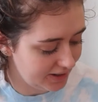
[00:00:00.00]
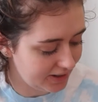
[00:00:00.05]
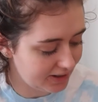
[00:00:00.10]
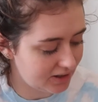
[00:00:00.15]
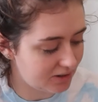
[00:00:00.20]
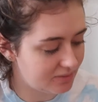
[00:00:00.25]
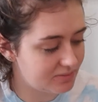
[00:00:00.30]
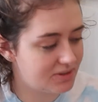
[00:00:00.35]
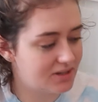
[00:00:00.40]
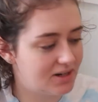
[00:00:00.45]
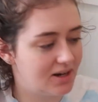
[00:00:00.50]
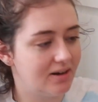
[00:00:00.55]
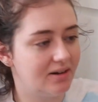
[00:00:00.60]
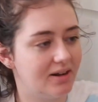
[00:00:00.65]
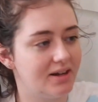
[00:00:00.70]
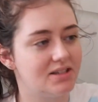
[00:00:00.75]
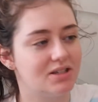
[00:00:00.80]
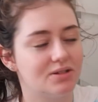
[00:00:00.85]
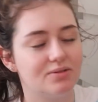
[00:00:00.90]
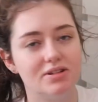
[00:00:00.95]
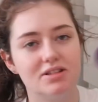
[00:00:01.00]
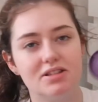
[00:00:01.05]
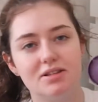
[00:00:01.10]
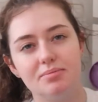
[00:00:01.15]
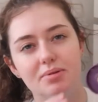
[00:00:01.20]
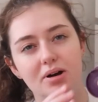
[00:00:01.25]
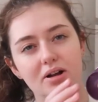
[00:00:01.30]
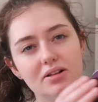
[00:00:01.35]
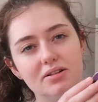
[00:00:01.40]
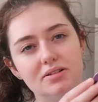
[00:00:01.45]
it comes in a nice squeezy
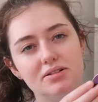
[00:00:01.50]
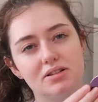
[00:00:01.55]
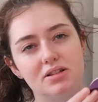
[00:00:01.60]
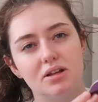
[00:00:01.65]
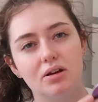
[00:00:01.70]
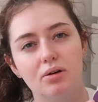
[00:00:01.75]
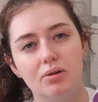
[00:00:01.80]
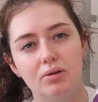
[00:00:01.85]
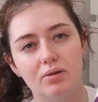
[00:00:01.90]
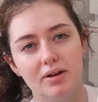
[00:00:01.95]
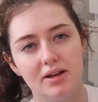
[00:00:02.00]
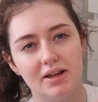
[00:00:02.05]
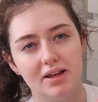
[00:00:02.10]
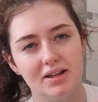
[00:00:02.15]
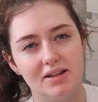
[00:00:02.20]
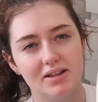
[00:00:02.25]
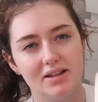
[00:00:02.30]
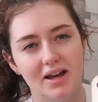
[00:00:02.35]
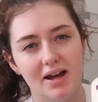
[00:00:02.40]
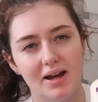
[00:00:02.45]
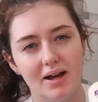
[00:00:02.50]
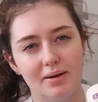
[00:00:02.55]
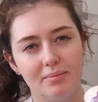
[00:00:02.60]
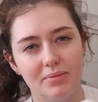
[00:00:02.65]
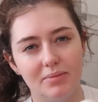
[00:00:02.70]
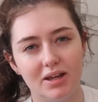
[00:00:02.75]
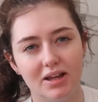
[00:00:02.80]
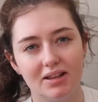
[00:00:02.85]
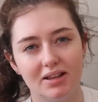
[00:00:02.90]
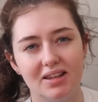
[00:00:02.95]
bottle, so
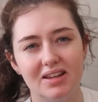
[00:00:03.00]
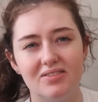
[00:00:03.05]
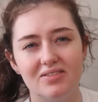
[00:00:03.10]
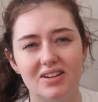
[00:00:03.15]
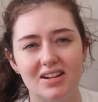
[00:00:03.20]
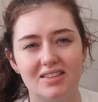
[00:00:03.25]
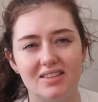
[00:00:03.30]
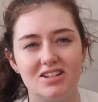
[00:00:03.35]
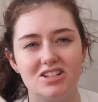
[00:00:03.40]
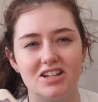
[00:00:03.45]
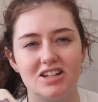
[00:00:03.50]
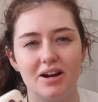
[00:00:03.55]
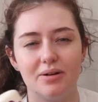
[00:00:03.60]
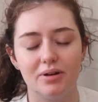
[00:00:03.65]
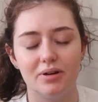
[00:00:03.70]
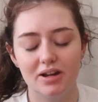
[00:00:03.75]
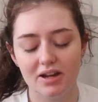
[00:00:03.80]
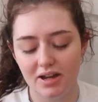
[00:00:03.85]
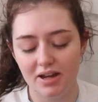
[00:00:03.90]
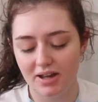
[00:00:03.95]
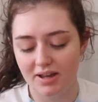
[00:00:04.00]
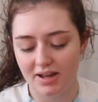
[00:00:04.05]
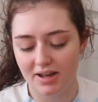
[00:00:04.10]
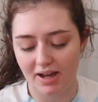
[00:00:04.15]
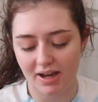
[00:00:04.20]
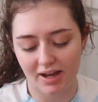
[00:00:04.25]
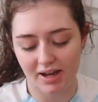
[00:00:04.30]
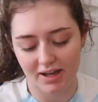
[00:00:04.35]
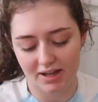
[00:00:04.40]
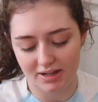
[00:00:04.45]
you can leave it in the shower
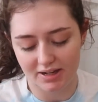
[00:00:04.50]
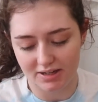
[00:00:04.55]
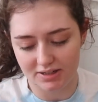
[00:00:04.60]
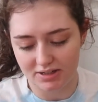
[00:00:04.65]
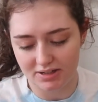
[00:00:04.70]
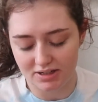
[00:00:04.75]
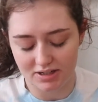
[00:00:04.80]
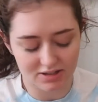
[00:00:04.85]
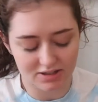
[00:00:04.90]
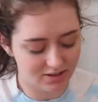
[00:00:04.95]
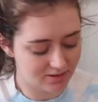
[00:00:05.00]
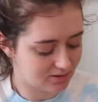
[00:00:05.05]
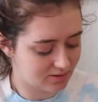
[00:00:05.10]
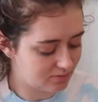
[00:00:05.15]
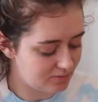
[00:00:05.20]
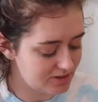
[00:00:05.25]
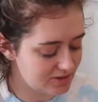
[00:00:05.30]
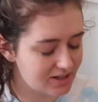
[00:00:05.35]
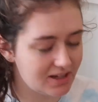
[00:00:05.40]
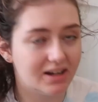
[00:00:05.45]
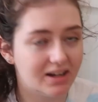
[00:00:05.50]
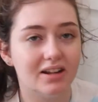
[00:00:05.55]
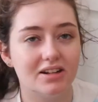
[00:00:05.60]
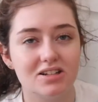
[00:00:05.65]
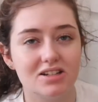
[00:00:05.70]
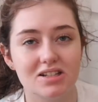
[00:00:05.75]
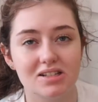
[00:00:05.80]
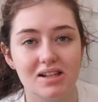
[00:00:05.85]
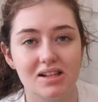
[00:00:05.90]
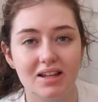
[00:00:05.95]
and you squeeze it and it
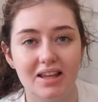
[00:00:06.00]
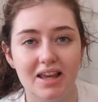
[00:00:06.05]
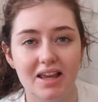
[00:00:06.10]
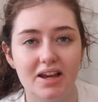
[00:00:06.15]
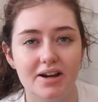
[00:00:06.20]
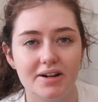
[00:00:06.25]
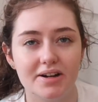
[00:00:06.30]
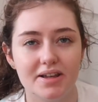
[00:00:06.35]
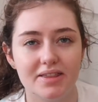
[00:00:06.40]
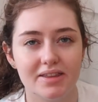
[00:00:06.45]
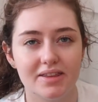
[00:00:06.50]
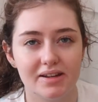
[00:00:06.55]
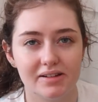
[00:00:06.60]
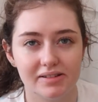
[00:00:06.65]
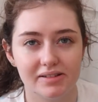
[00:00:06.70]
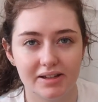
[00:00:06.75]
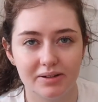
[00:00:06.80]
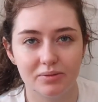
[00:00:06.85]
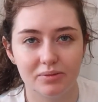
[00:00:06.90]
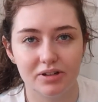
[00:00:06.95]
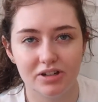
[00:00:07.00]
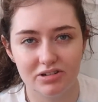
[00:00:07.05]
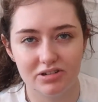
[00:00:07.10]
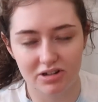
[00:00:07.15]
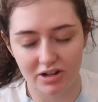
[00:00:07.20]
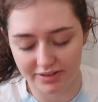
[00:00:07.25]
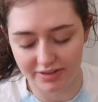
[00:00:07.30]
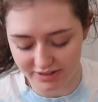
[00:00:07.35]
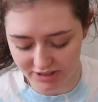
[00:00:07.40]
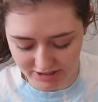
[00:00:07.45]
doesn't leak or anything like when you're
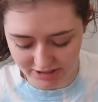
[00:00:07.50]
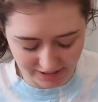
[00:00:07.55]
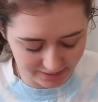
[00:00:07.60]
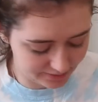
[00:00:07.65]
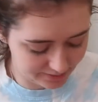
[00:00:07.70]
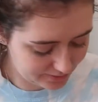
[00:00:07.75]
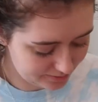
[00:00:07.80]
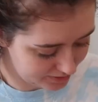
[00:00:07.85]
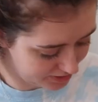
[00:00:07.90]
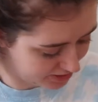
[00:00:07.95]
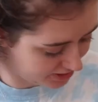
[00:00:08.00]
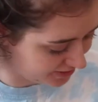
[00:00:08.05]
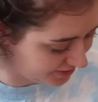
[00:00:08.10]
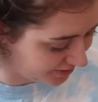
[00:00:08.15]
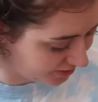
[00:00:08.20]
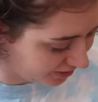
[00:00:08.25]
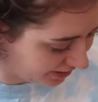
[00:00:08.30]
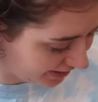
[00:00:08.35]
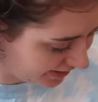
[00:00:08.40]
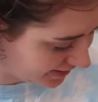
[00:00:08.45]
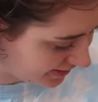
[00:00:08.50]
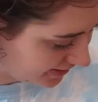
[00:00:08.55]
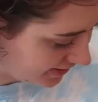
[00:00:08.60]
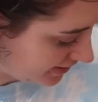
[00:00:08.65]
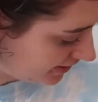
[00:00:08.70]
not in the shower, which is great.